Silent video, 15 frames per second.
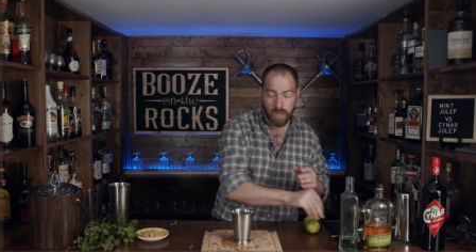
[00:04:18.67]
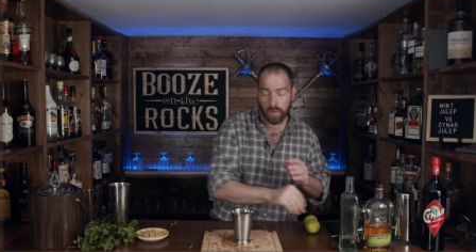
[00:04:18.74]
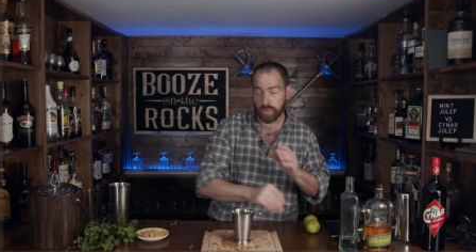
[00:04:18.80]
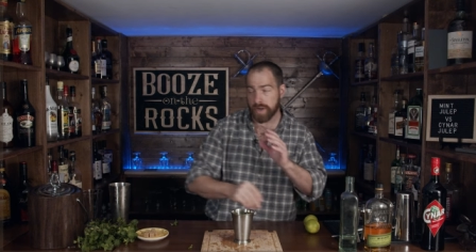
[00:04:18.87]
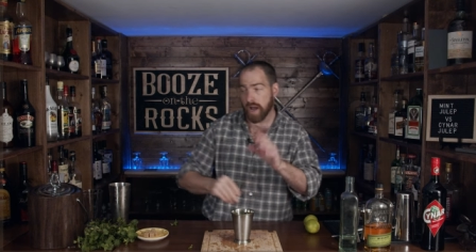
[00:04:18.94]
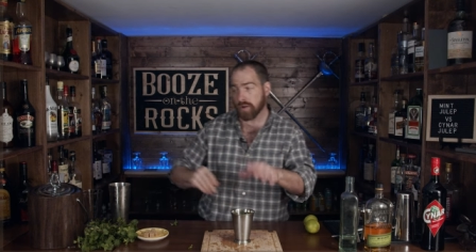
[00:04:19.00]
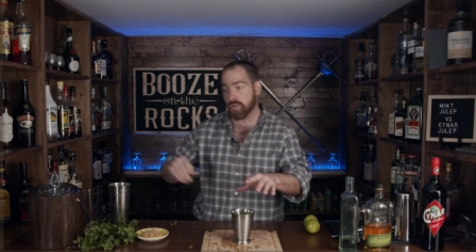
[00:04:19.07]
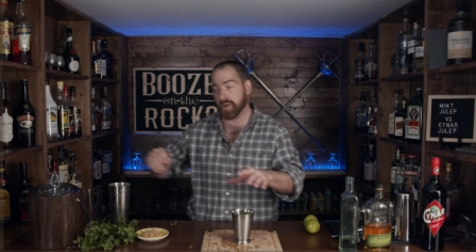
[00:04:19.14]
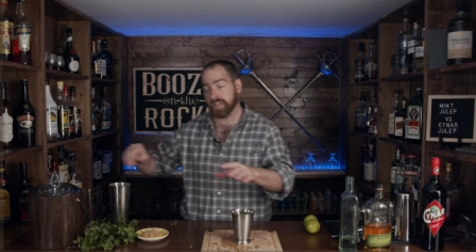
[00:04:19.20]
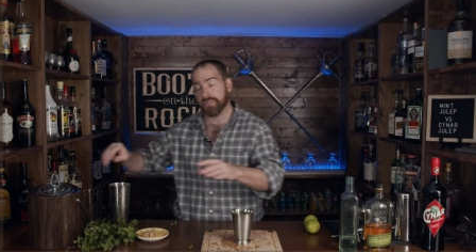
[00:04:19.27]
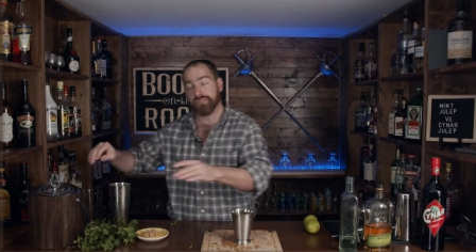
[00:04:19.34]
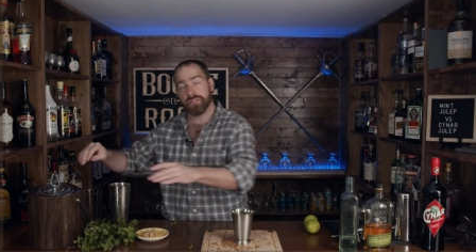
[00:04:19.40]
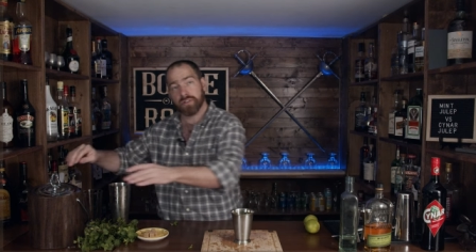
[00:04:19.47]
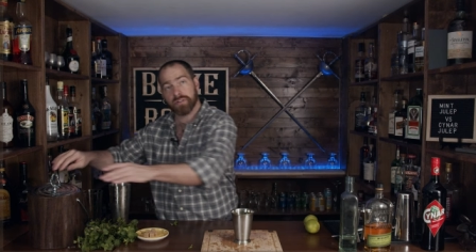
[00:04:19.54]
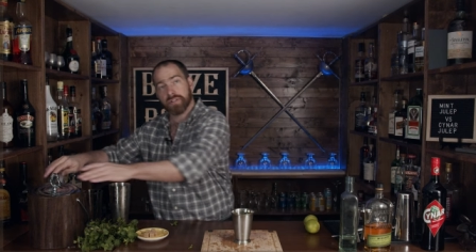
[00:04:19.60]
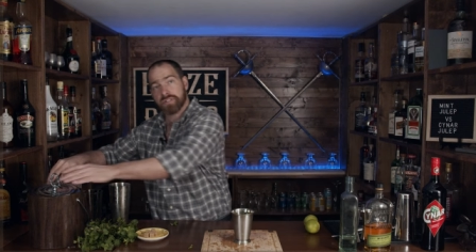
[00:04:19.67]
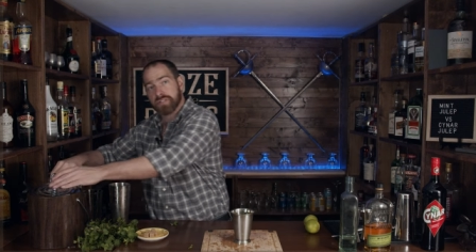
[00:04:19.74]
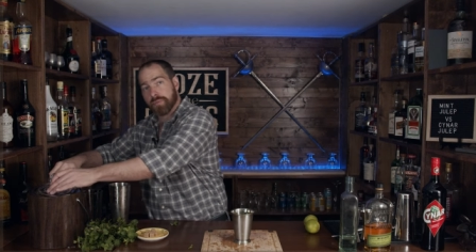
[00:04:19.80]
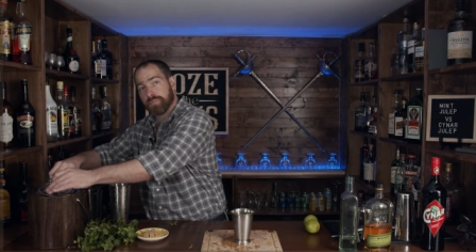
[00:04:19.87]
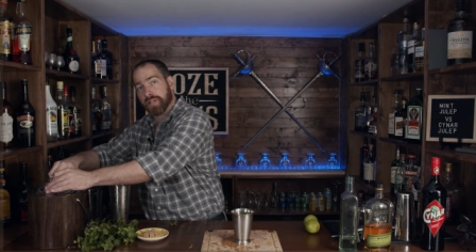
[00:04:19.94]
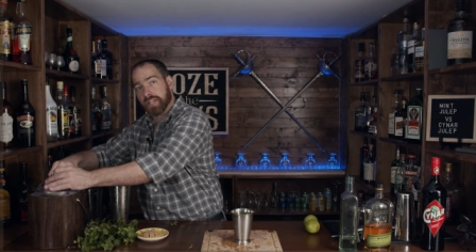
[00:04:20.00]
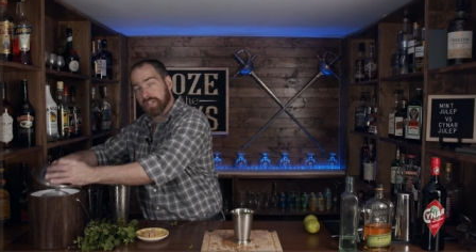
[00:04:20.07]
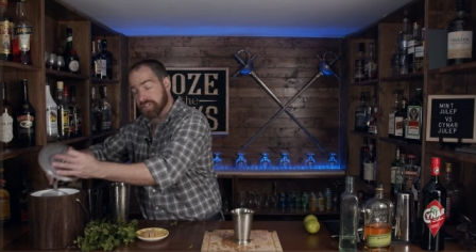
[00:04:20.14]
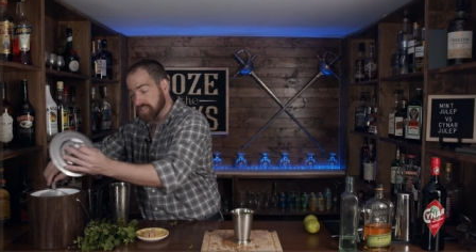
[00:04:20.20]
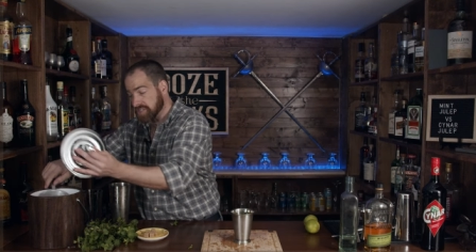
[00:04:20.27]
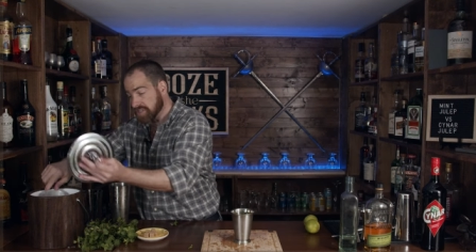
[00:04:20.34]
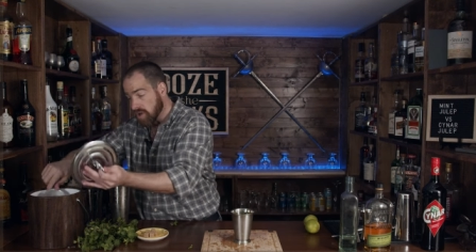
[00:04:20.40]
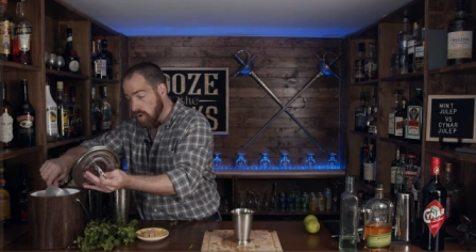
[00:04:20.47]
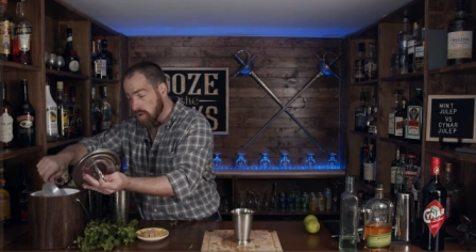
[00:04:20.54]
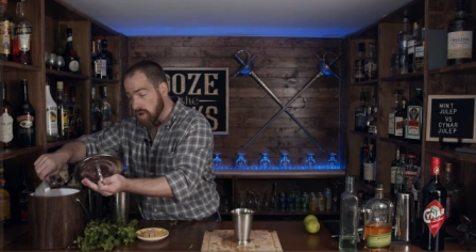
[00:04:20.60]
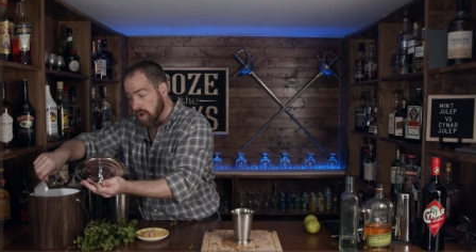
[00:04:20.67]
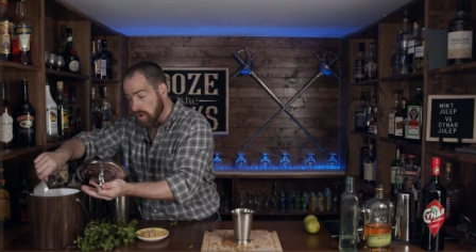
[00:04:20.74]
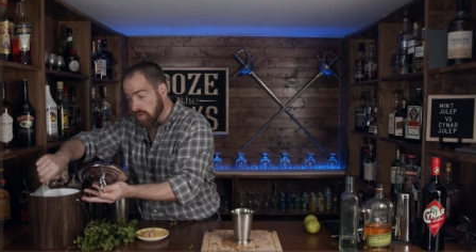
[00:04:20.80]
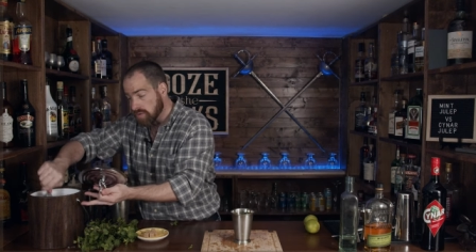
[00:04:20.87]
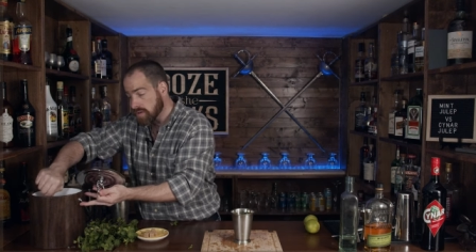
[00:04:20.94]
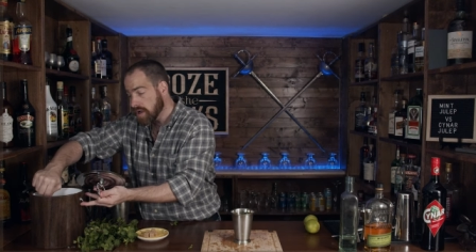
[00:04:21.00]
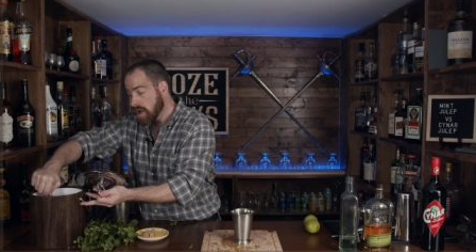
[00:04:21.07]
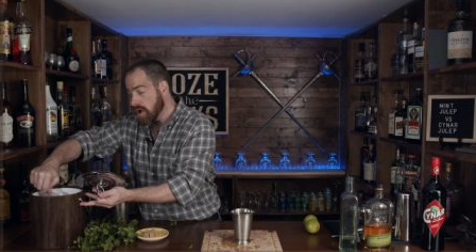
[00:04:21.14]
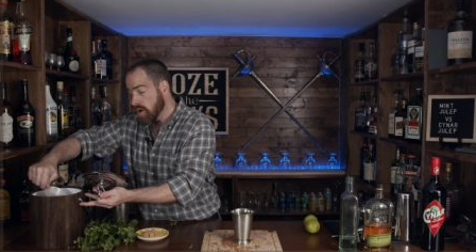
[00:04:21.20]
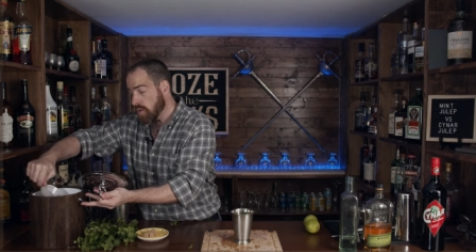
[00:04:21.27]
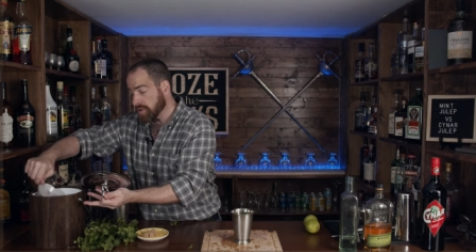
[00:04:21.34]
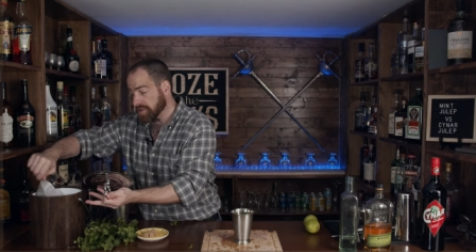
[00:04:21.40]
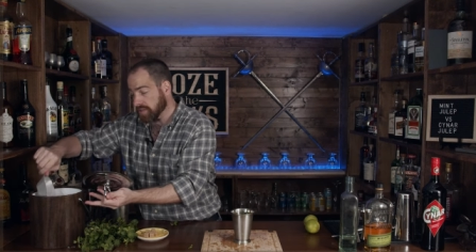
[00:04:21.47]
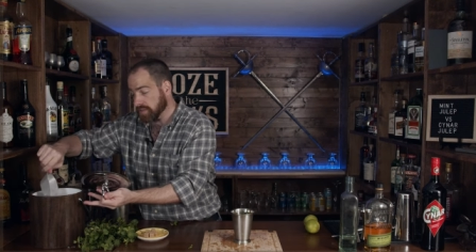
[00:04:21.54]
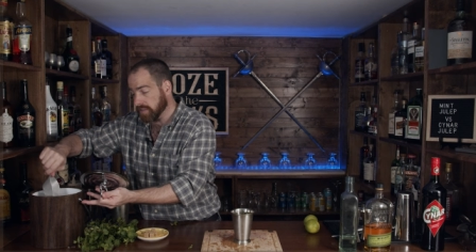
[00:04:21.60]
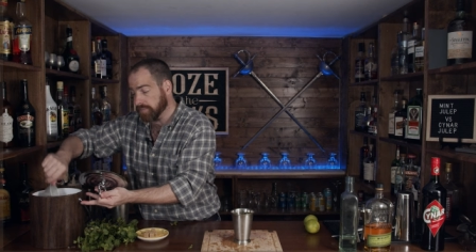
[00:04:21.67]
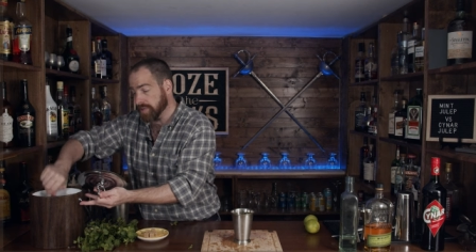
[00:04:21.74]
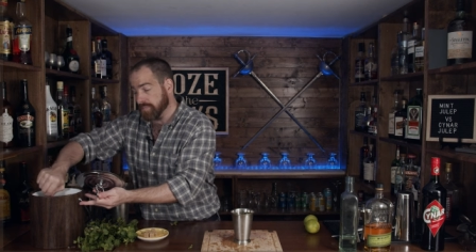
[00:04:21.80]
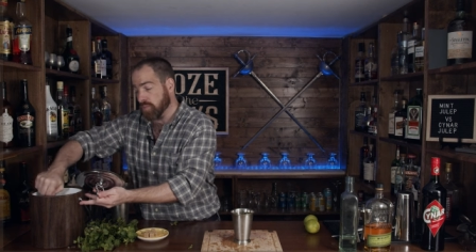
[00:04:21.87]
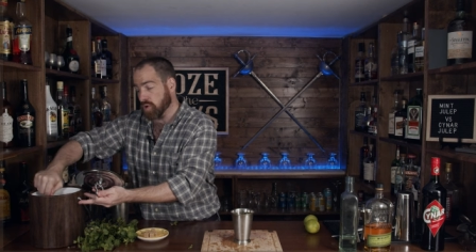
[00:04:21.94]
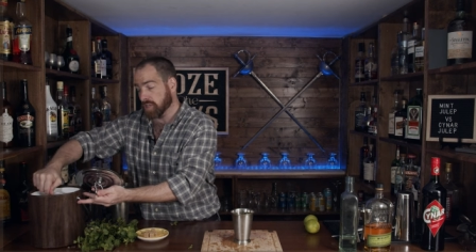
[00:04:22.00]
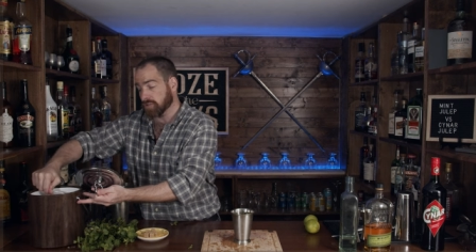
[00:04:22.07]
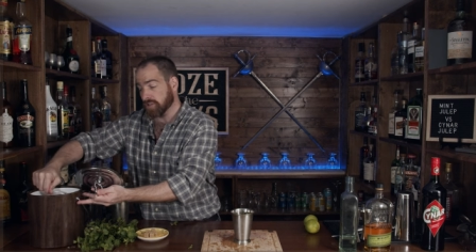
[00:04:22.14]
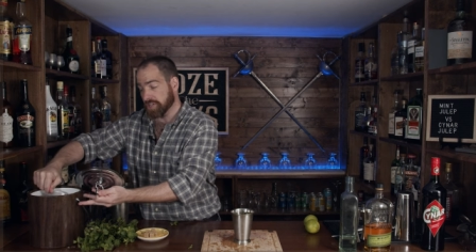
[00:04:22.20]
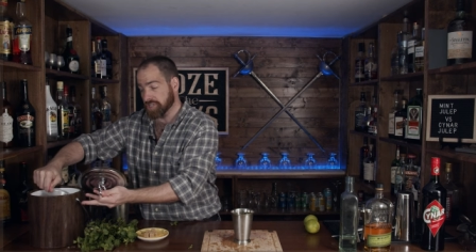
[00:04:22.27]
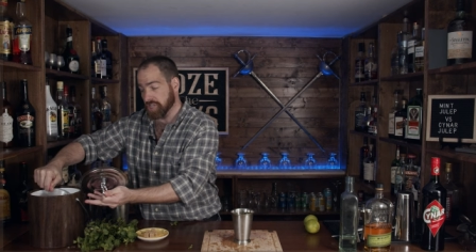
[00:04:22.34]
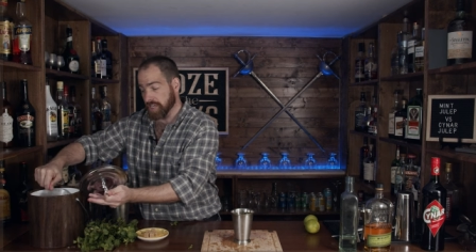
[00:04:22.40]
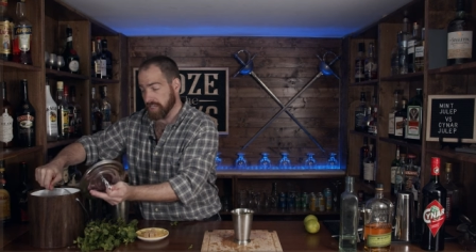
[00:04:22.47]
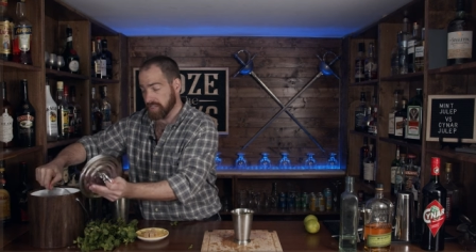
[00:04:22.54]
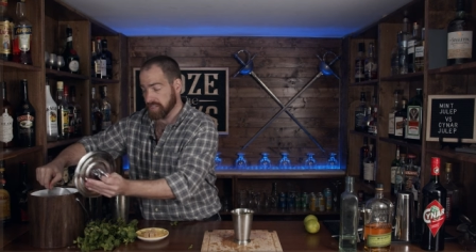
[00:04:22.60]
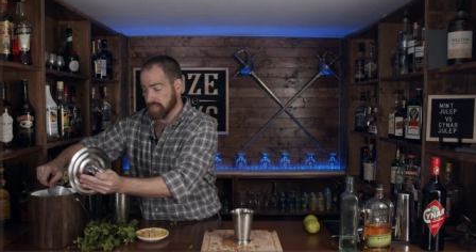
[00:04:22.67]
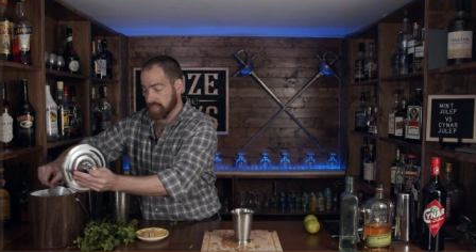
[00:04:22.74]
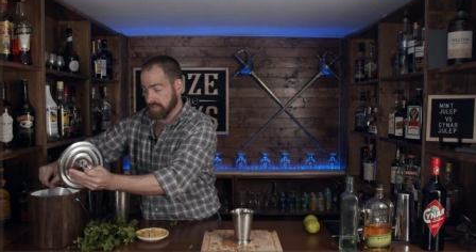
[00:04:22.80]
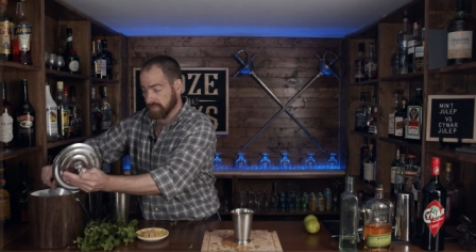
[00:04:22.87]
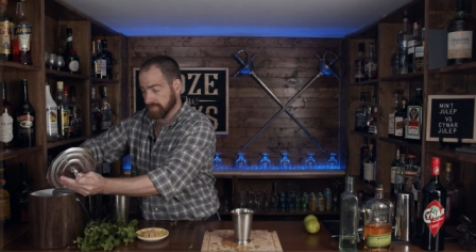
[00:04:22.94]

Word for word: We're now going to fill this up like a snow cone with a little bit more crushed ice.